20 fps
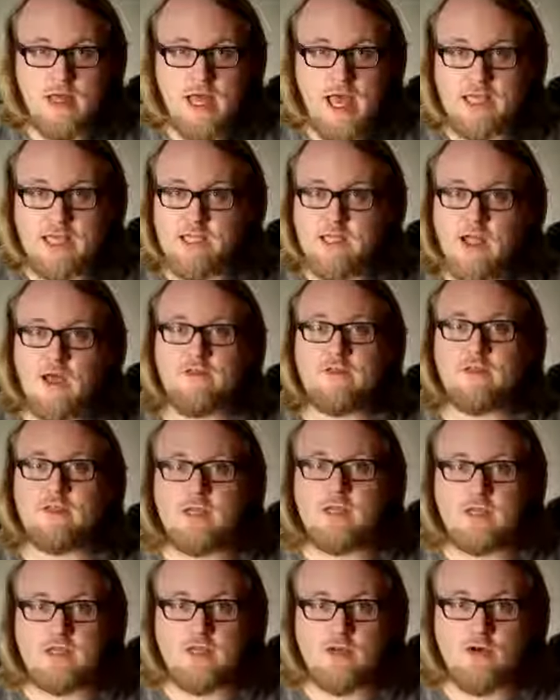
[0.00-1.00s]
Has nothing
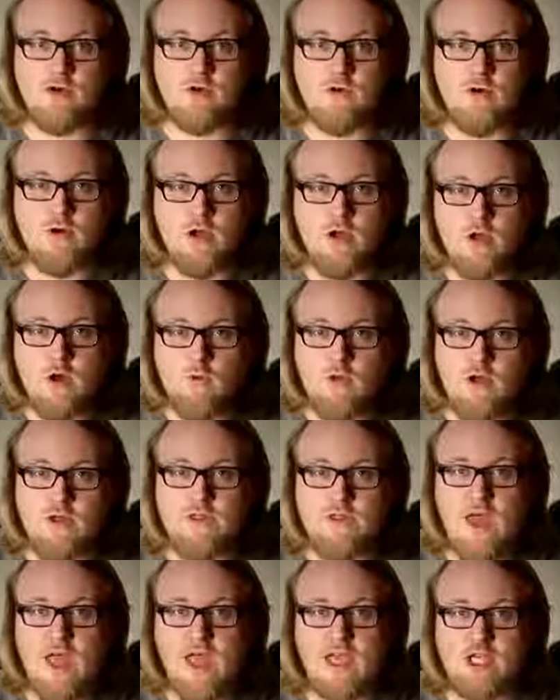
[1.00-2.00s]
to do
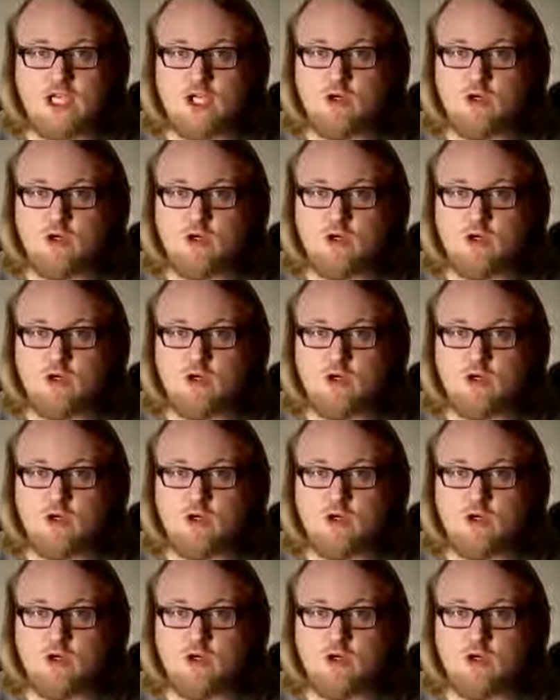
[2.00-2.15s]
with a